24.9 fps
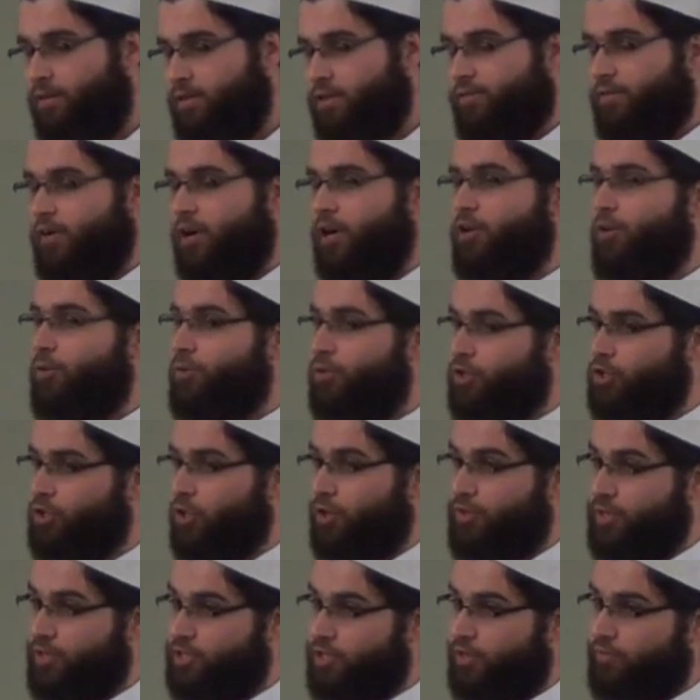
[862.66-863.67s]
It is a very known
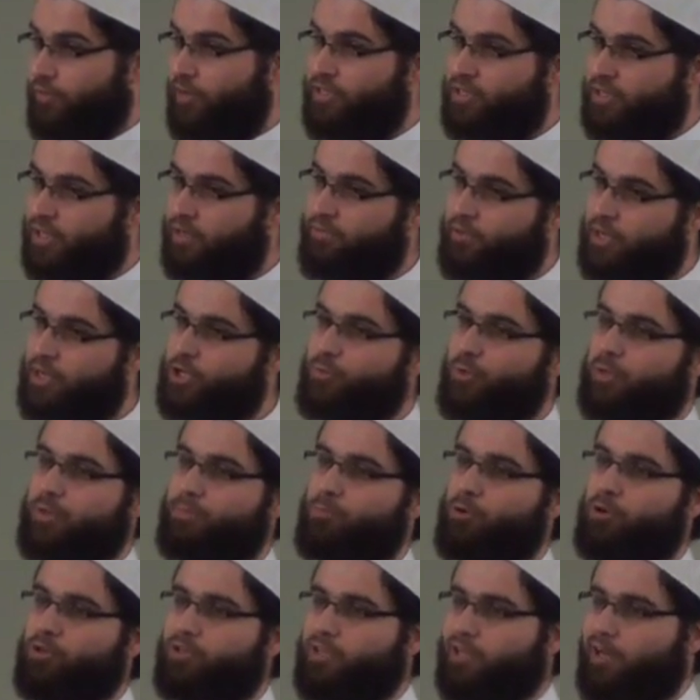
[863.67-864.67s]
story. This is the reason of Ghazwat
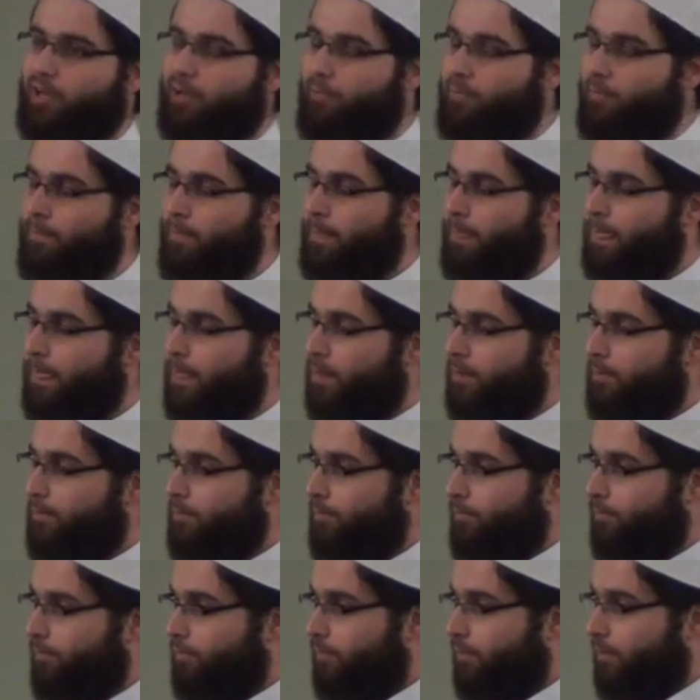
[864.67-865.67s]
Mu'ta.
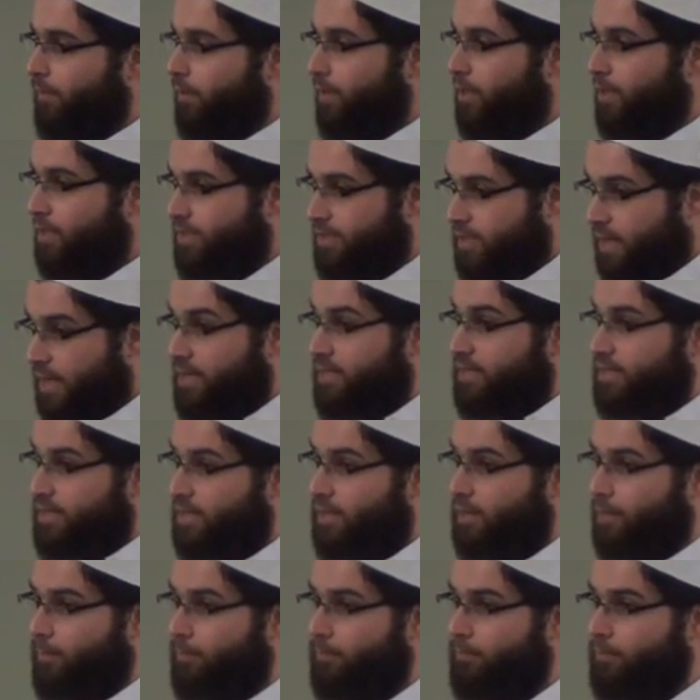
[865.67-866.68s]
He sent
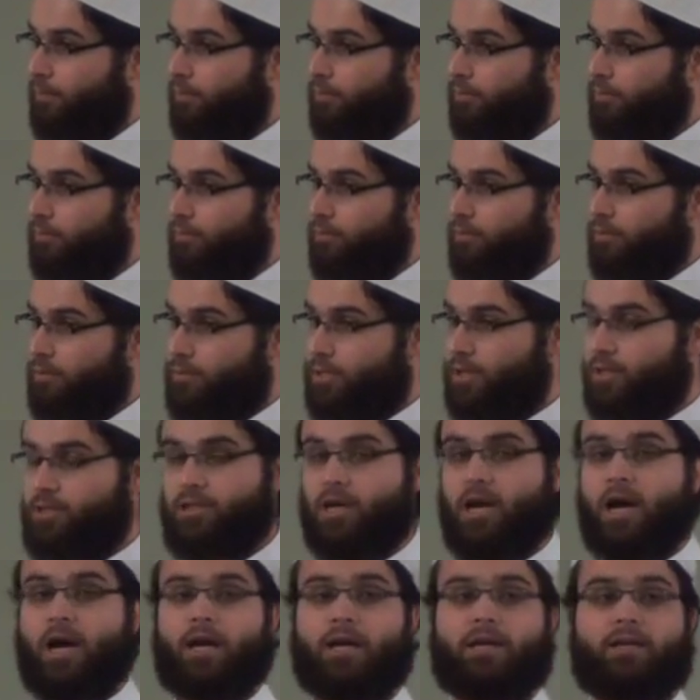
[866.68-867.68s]
him to
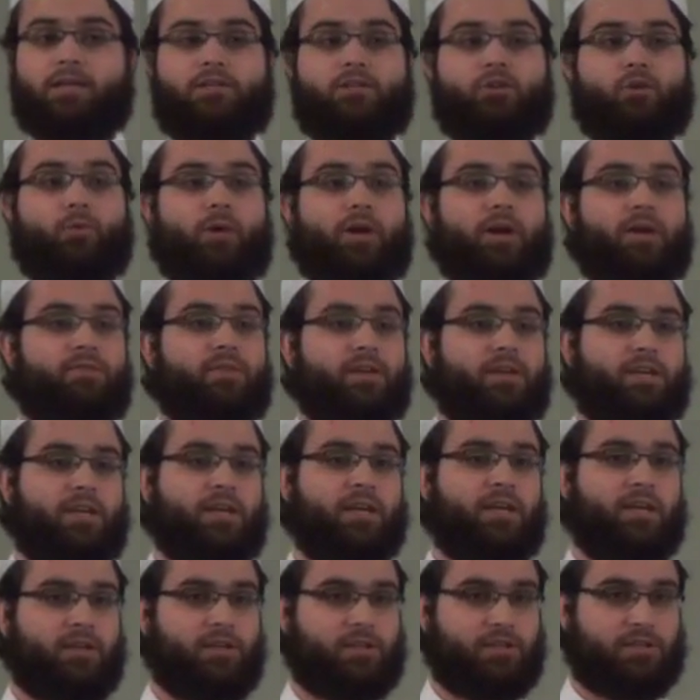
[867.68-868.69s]
talk to one of the
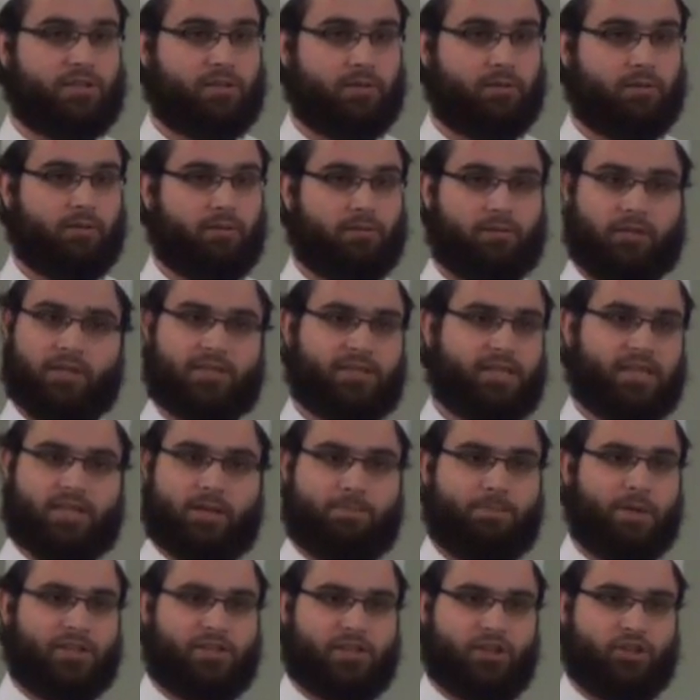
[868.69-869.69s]
kings, just as
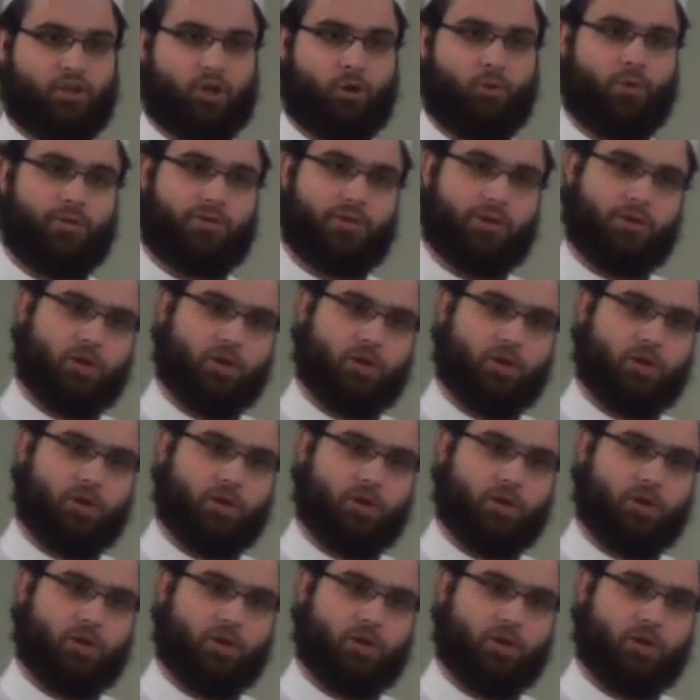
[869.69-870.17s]
a messenger with